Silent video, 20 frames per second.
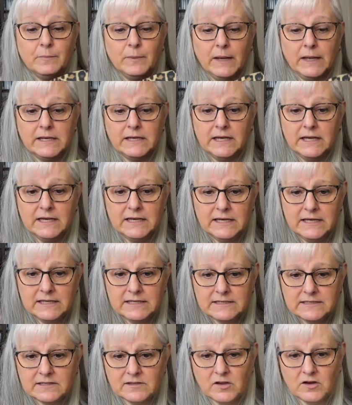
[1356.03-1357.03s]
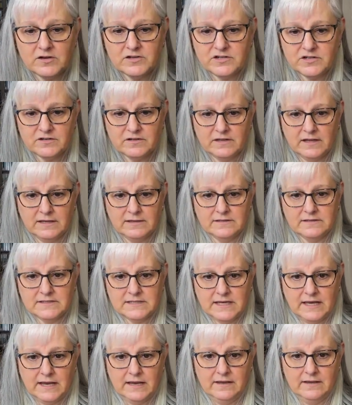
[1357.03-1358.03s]
but it is larger than,
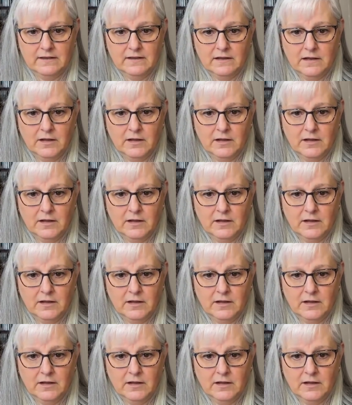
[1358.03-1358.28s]
say,